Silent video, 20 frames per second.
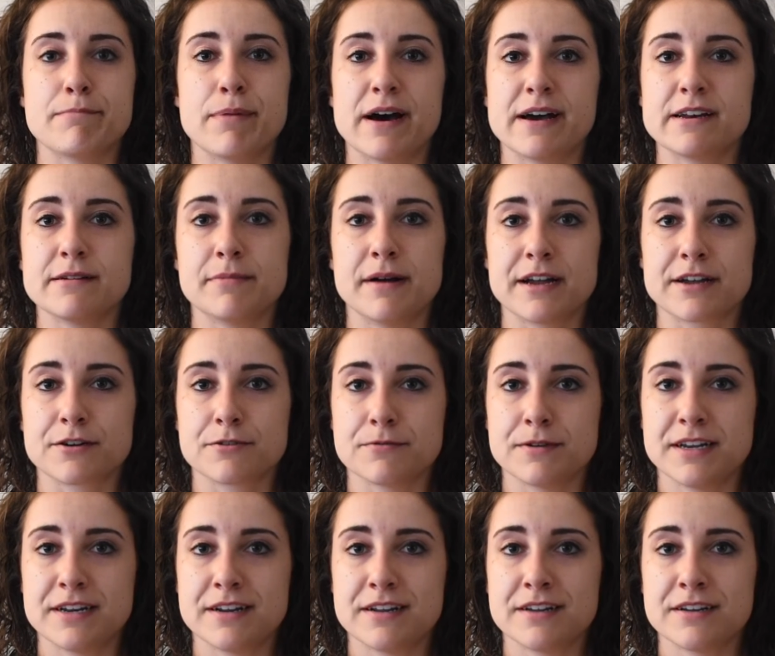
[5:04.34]
Body by
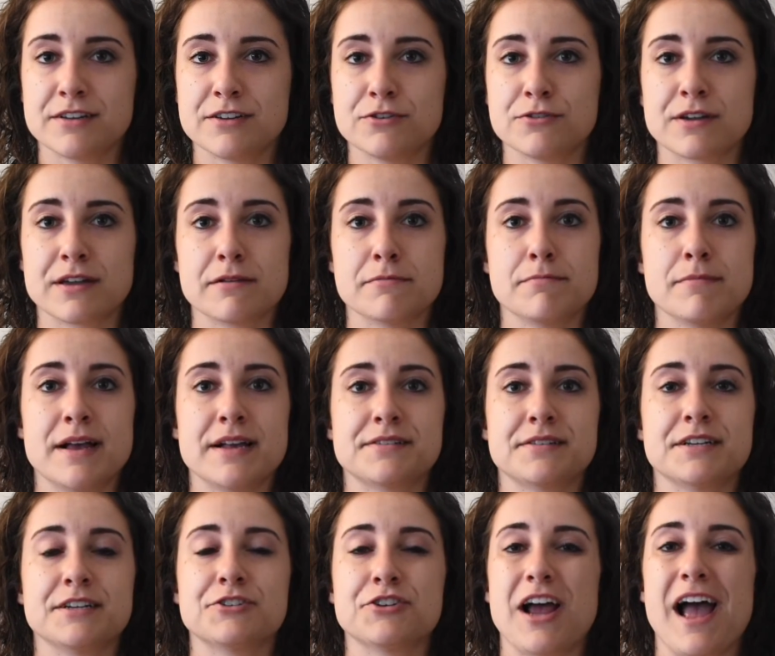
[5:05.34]
Karina. You can
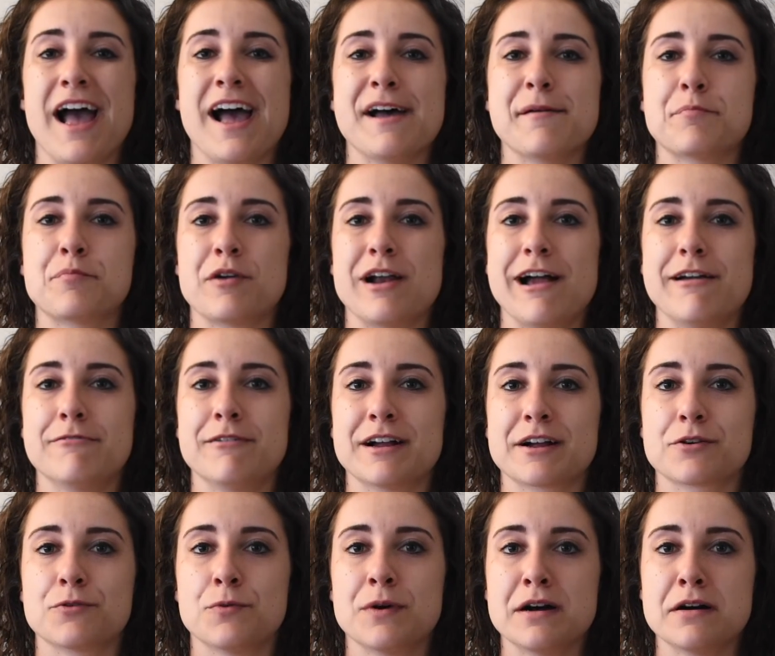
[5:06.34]
message at Pratt
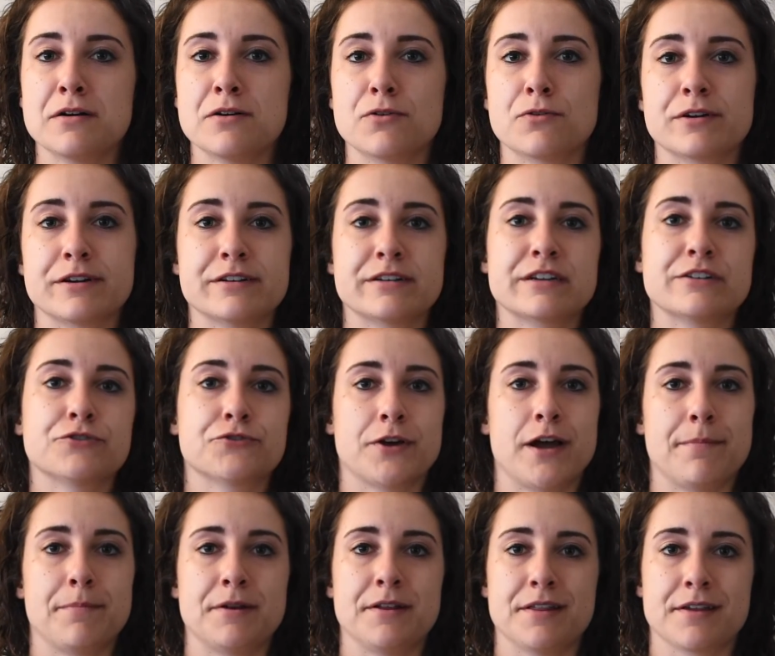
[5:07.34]
Rep Well, or you can
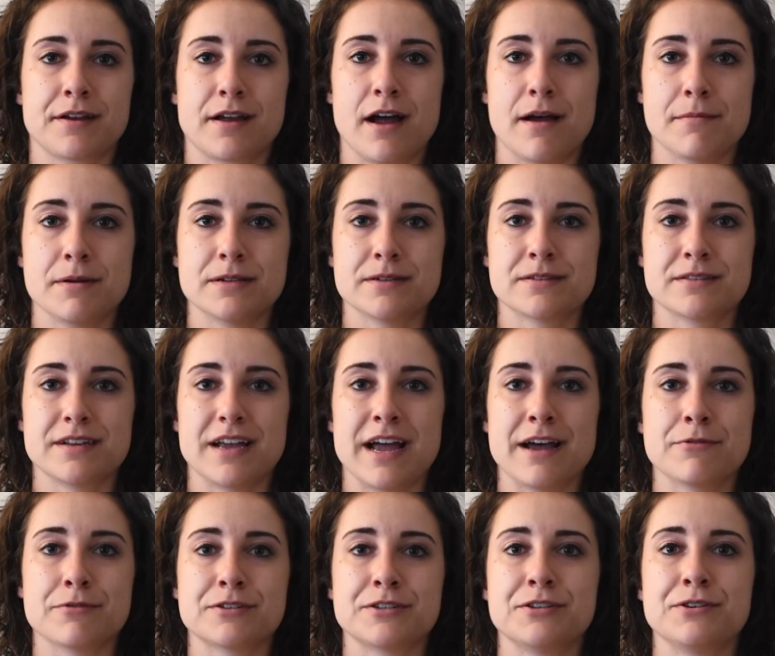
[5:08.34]
drop it in the comments.
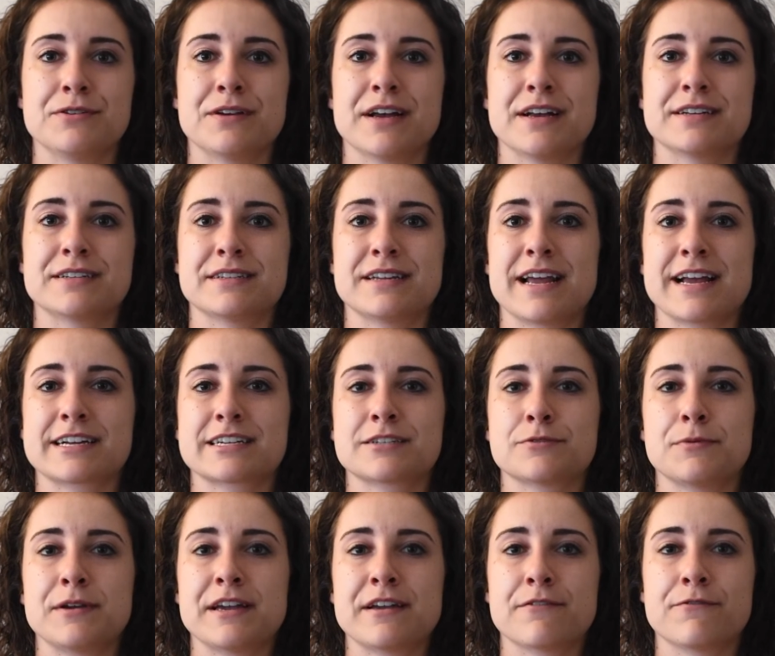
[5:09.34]
I will see you guys next
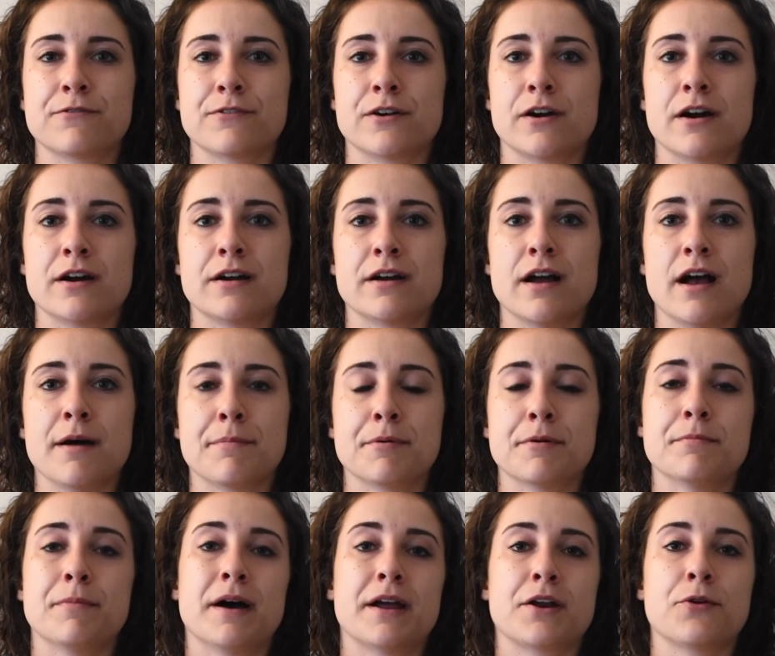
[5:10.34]
week for our upper
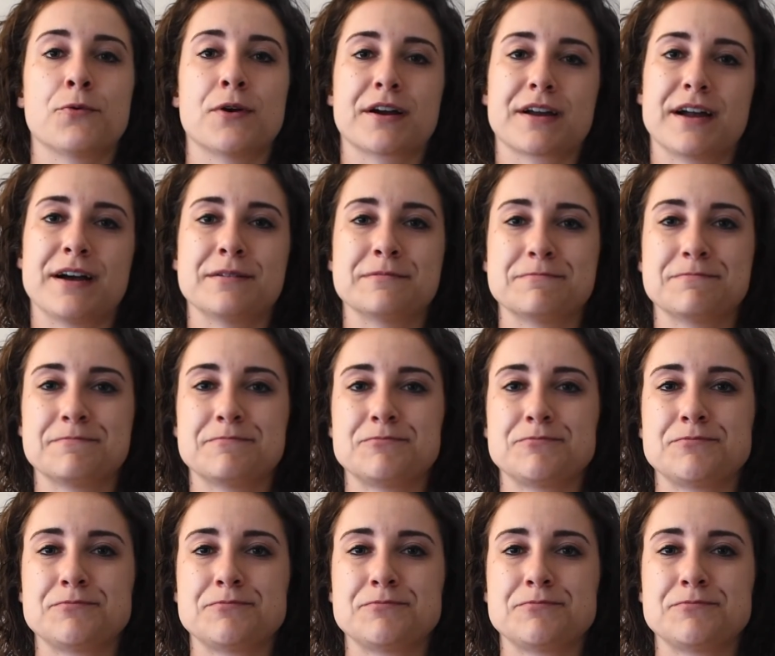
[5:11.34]
body workout.